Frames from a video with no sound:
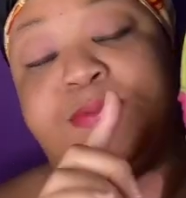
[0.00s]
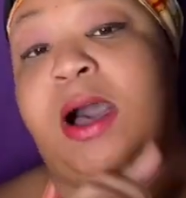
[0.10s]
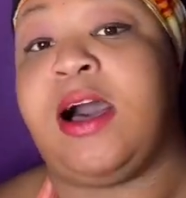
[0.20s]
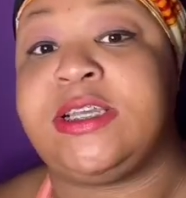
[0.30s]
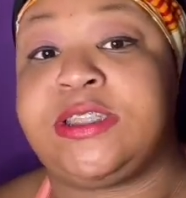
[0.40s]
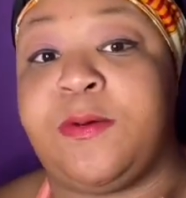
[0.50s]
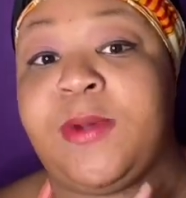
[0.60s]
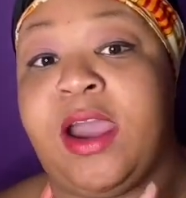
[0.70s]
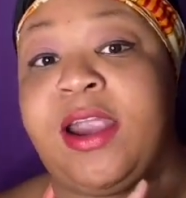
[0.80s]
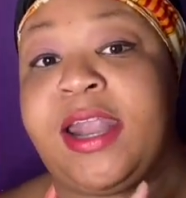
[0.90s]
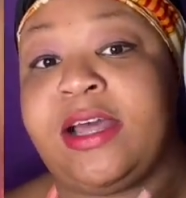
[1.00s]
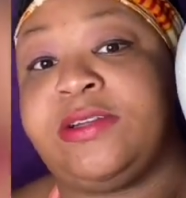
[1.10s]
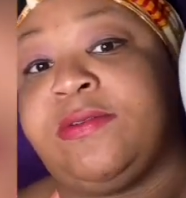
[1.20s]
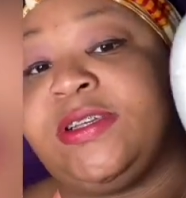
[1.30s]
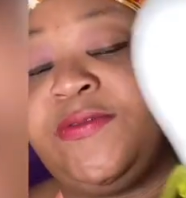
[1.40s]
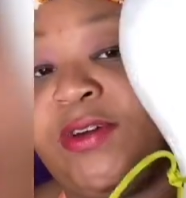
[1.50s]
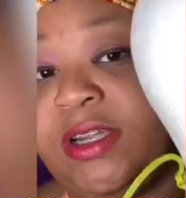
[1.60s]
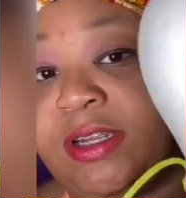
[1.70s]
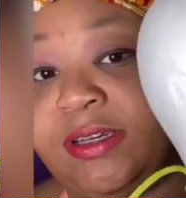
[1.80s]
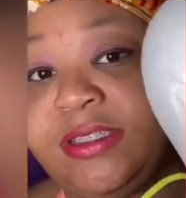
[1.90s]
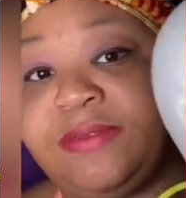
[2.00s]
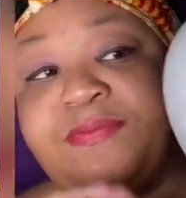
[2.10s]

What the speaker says: but also we are now doing this for adults,